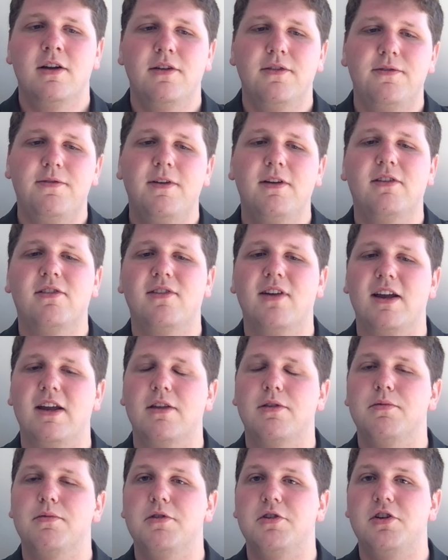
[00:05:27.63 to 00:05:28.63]
fixed
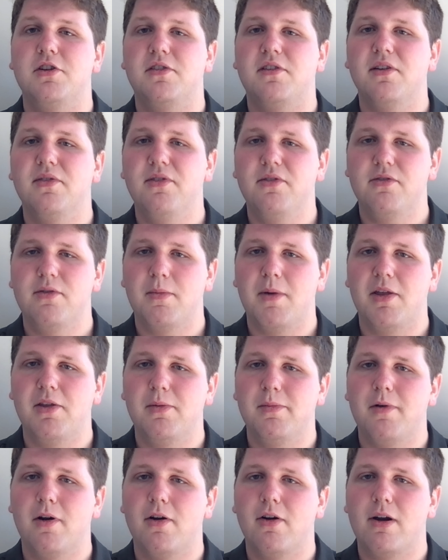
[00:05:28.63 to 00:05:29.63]
length, which is different from other
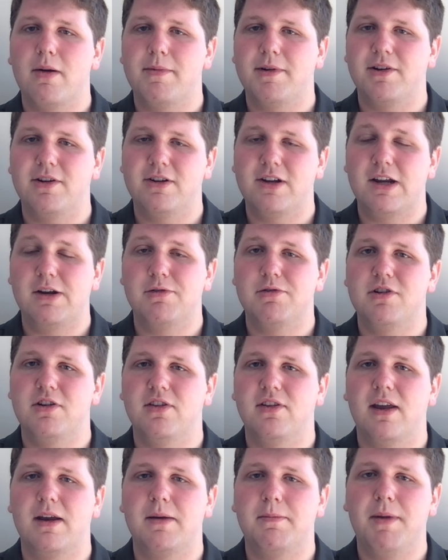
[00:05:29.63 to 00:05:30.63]
programming
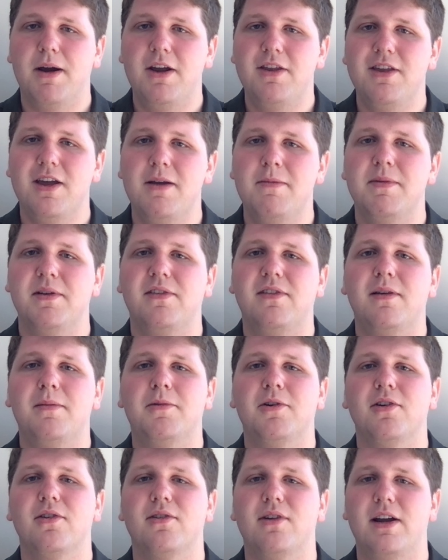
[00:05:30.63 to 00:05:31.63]
languages like Python, but
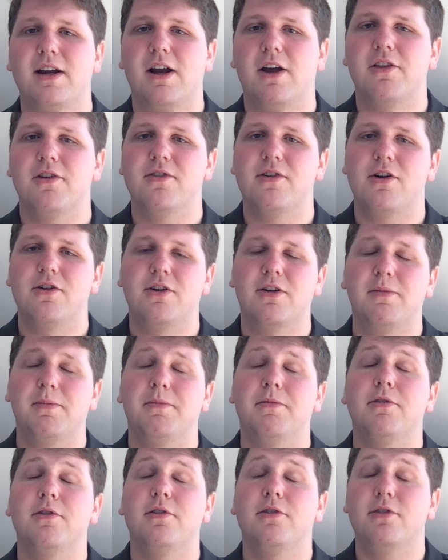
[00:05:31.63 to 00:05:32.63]
similar like other
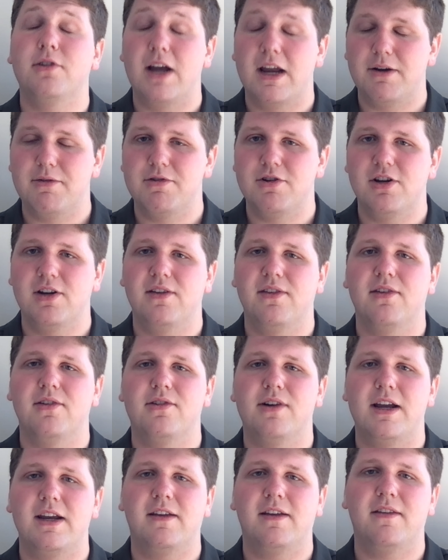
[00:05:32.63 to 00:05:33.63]
languages
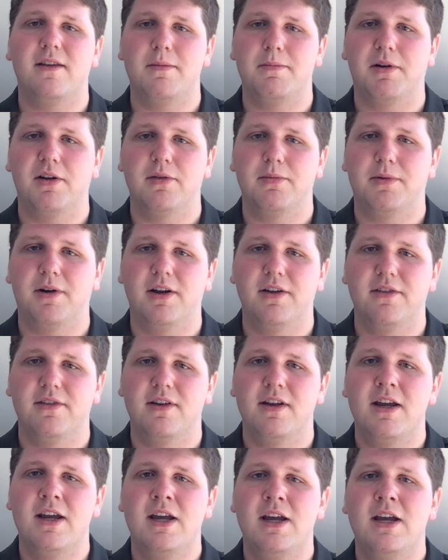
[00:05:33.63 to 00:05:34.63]
like C++.
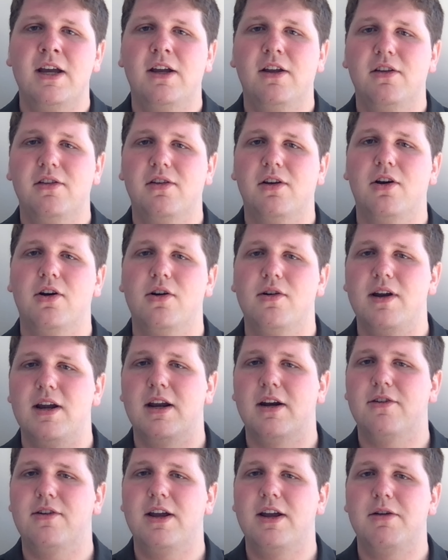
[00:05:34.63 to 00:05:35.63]
So
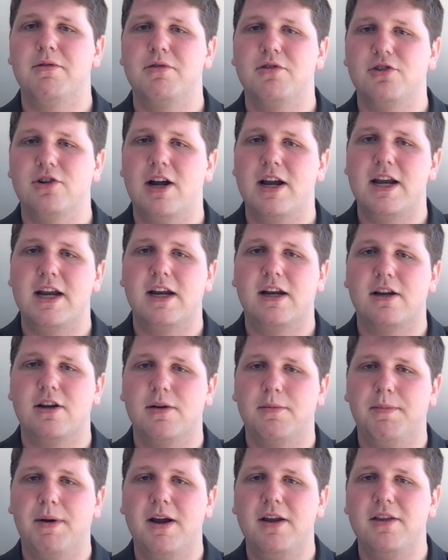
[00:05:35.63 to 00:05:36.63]
in a language like
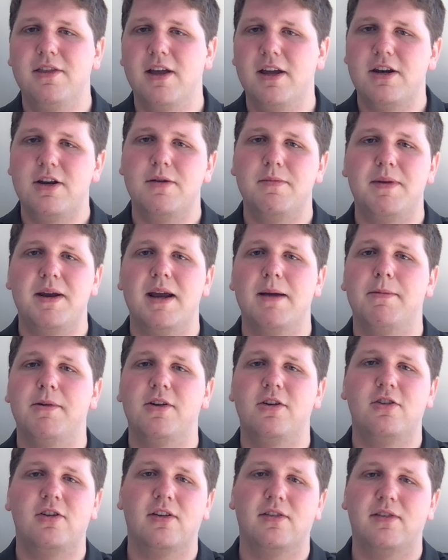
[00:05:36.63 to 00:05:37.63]
Python, you'd be able
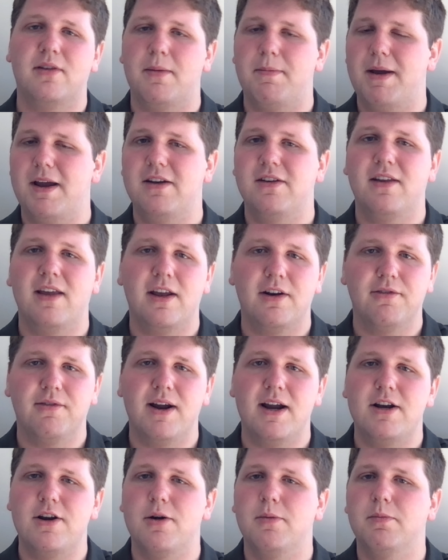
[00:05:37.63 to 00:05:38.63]
to just append to that
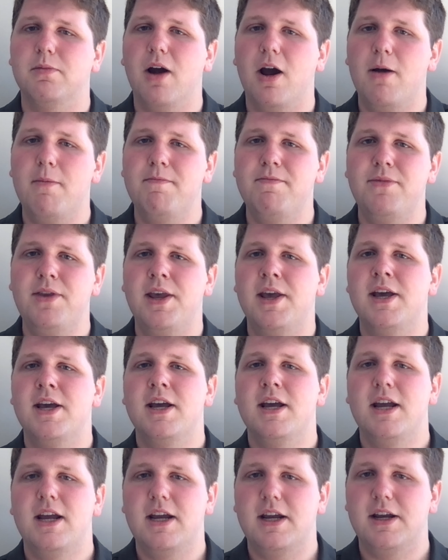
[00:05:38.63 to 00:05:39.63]
array no problem.
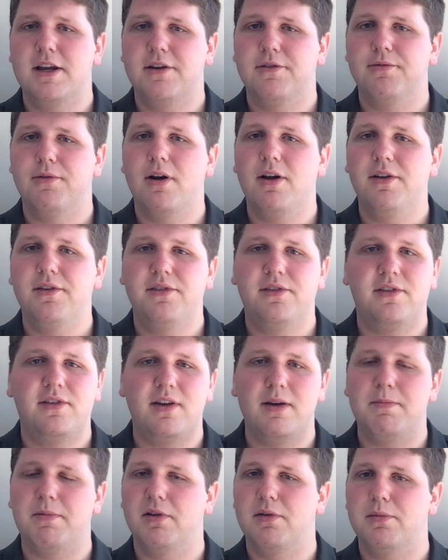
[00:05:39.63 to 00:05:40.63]
In Rust,
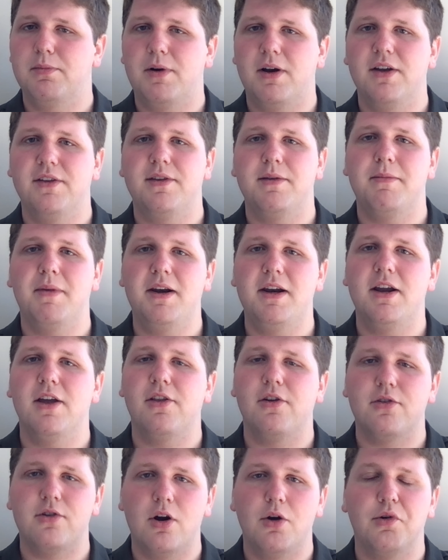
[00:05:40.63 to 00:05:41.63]
C++, and many
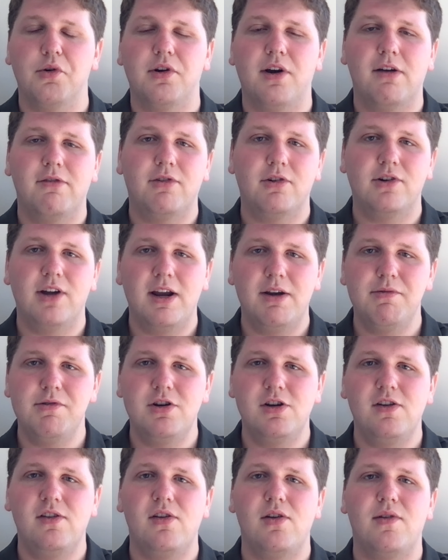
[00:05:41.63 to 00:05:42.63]
other lower level
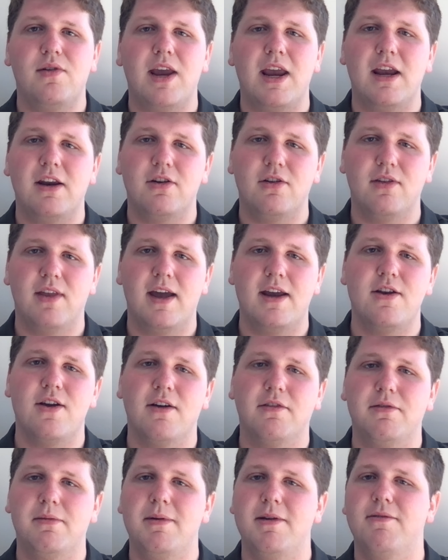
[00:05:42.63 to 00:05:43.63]
languages, you can't do that. You
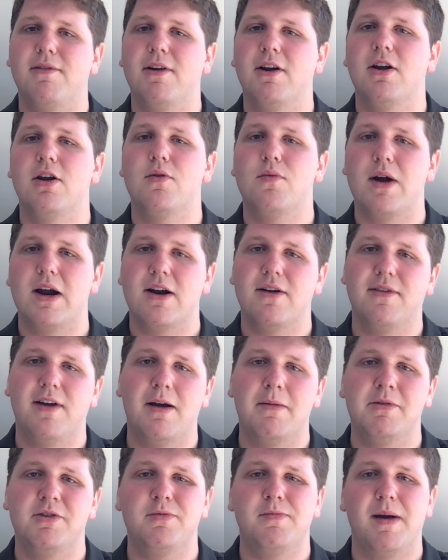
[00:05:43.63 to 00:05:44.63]
have to be very aware of how
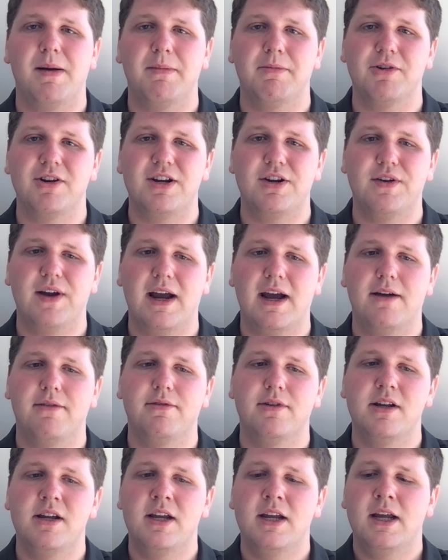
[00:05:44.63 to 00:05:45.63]
much memory you have.
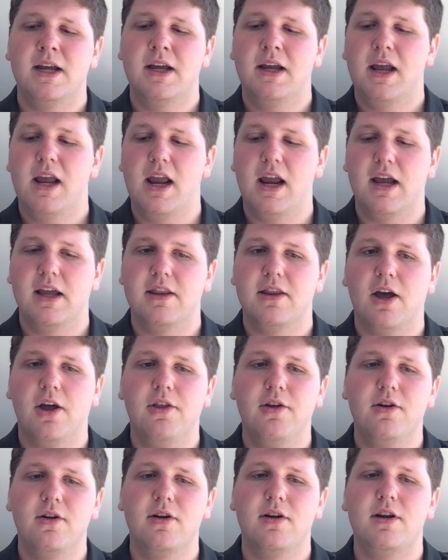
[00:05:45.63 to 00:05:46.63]
And the
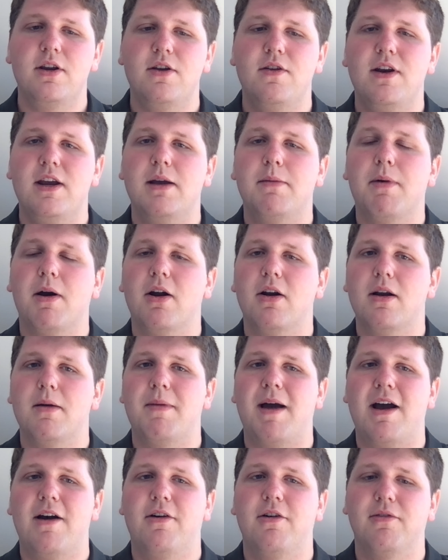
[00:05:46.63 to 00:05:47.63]
other unique part
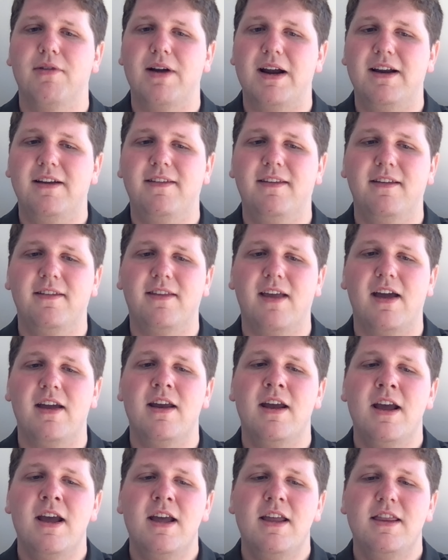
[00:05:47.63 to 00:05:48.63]
about arrays is
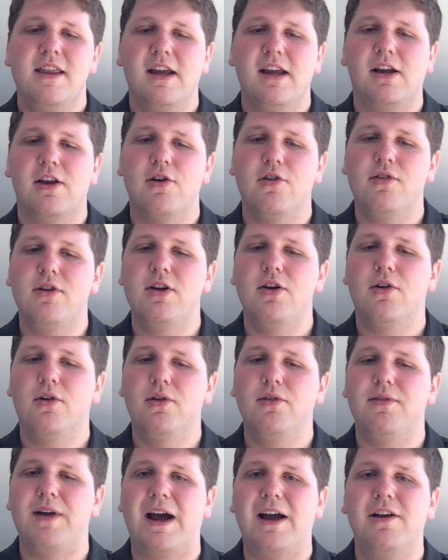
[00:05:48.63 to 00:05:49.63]
that they can only
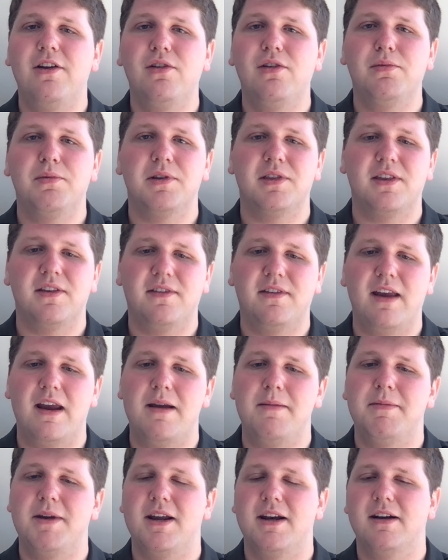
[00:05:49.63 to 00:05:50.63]
hold values with the
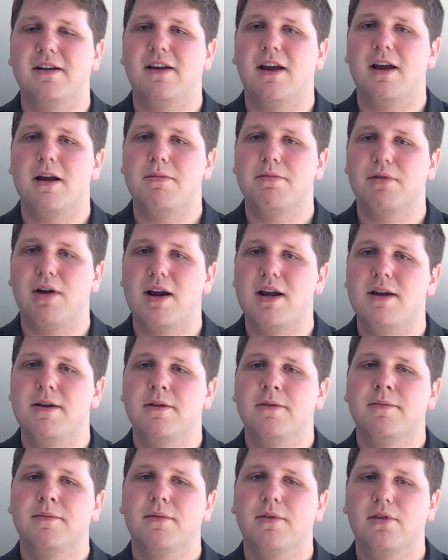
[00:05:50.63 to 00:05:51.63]
same data type, right?
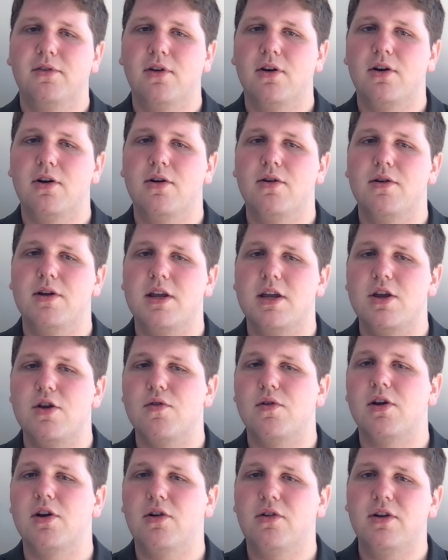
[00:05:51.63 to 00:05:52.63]
So you
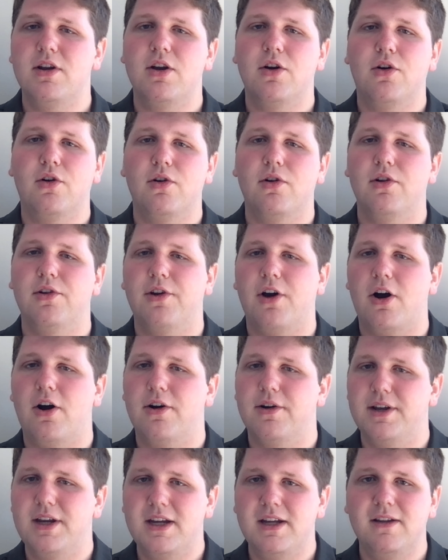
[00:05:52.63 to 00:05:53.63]
can only hold
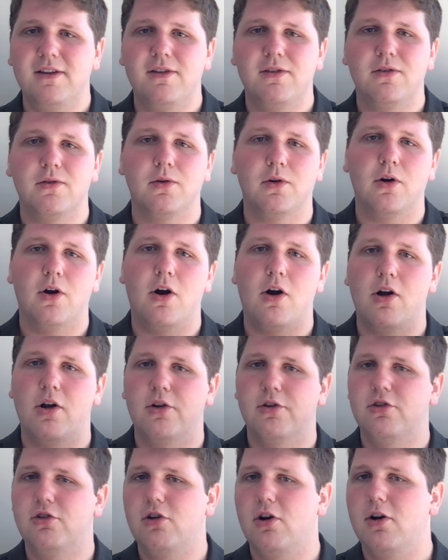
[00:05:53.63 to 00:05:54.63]
all ints or
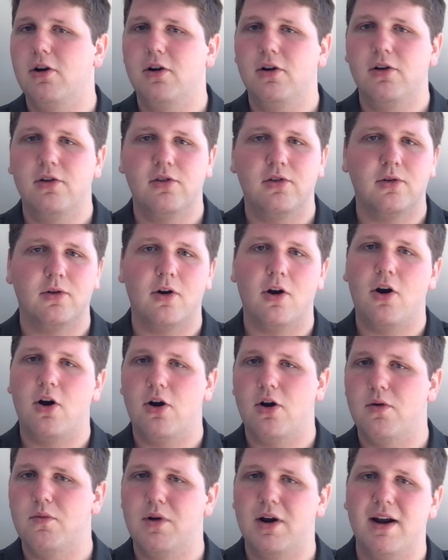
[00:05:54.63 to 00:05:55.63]
all chars or
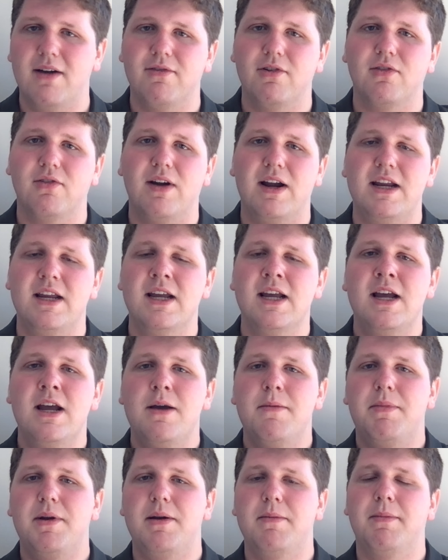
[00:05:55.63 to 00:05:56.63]
all whatever, right?
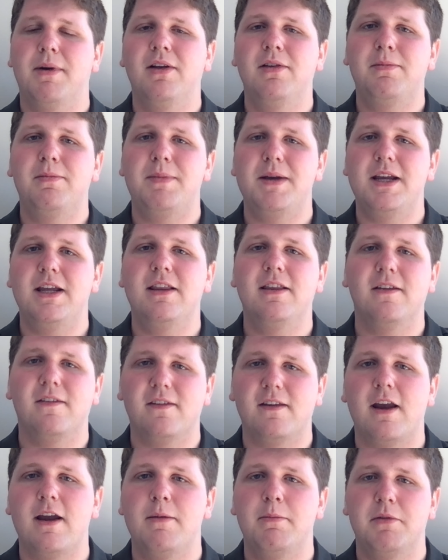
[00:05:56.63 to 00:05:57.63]
But it must be the
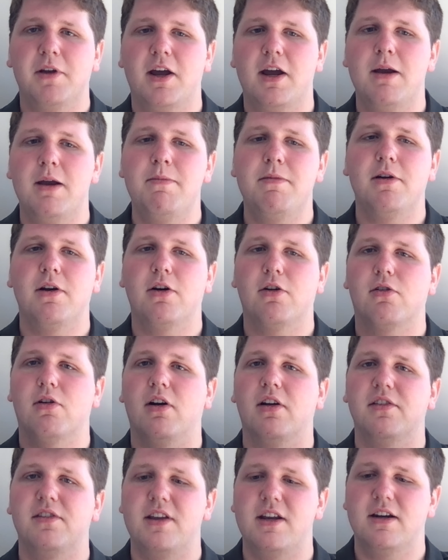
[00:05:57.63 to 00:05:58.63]
same type
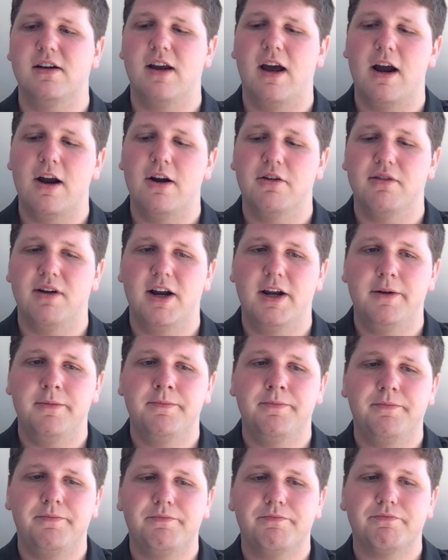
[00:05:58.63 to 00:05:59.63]
across the entire array.
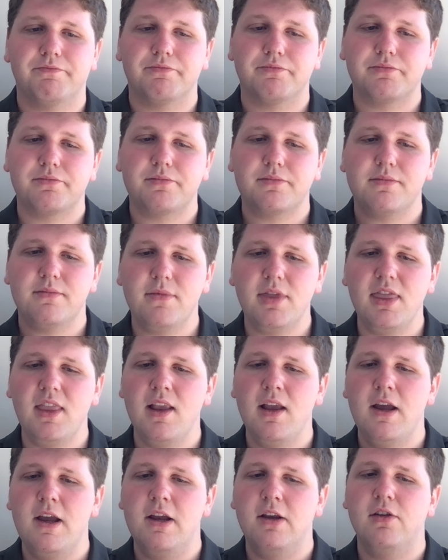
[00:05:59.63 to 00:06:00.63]

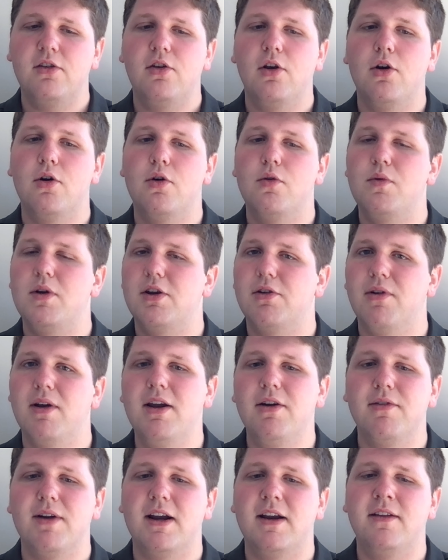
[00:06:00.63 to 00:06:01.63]
And so we create
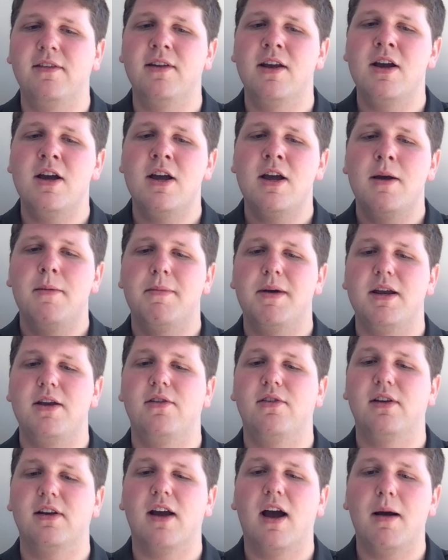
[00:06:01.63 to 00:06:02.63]
arrays by
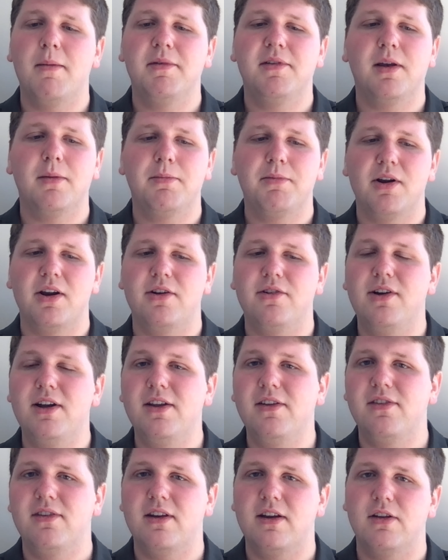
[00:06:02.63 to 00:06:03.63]
using comma separated
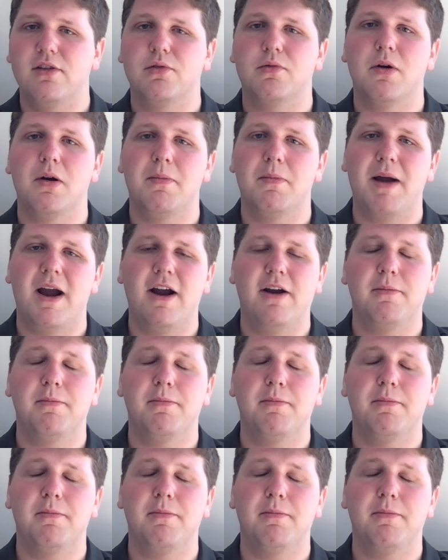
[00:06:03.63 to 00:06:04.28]
lists in square